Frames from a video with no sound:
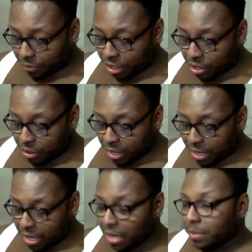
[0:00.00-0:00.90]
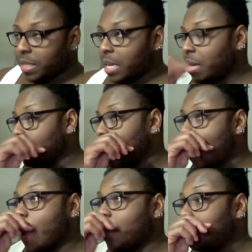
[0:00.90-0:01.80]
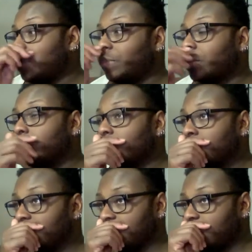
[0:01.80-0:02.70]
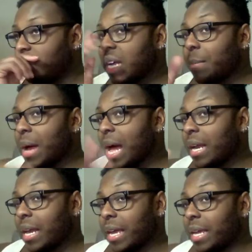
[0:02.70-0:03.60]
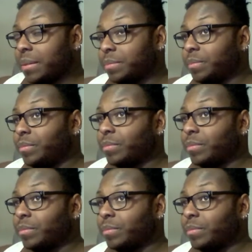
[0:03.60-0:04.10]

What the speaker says: Julian comes up, Amada and